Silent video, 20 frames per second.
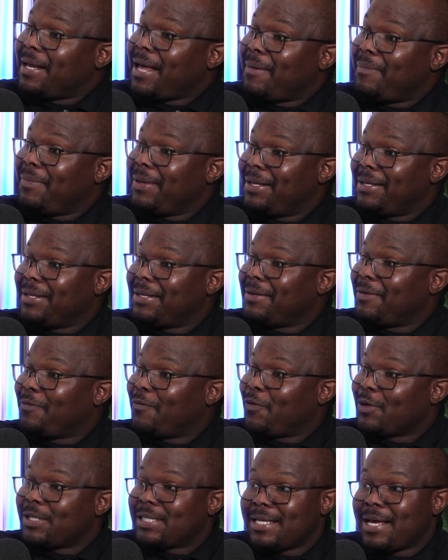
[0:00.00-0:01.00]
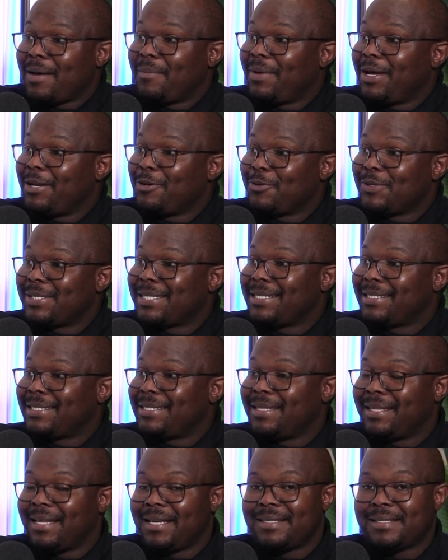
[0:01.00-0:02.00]
I mean, for someone who's
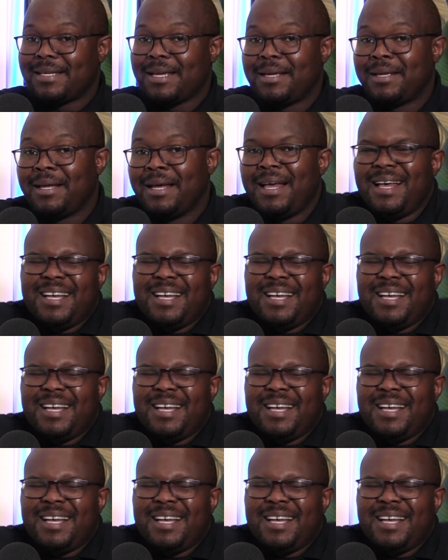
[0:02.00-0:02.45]
sitting there say,